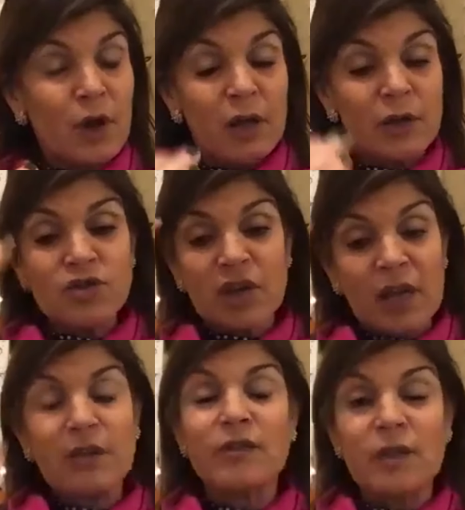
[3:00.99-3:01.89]
collagen
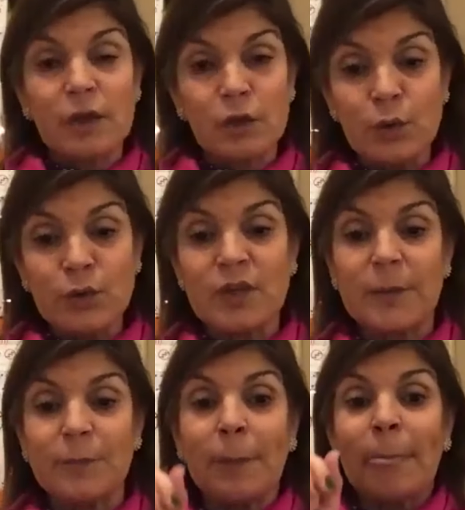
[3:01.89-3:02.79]
and you start losing
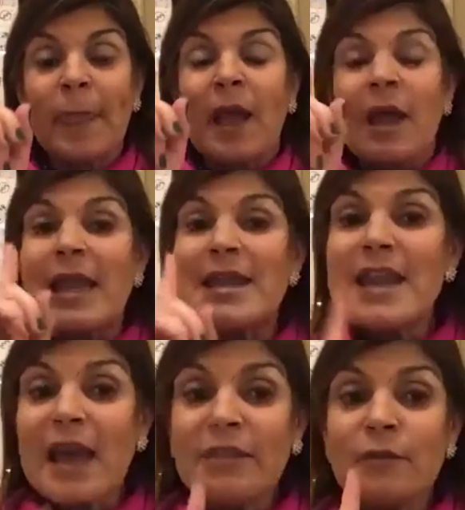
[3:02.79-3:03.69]
it.
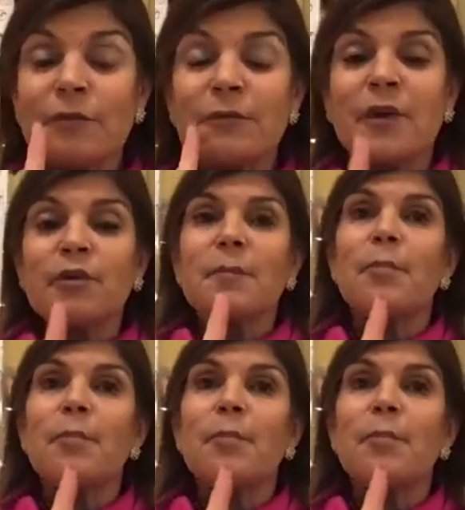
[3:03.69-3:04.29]
Another very